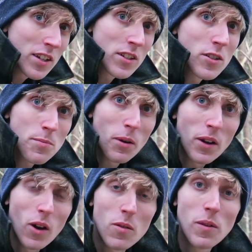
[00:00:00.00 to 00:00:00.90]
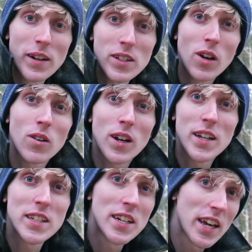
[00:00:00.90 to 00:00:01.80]
you just put it up when it's cold
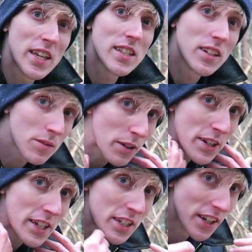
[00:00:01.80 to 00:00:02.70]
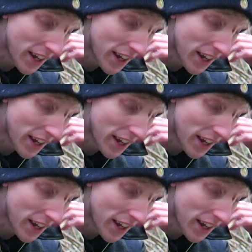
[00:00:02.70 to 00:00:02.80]
like today's and protect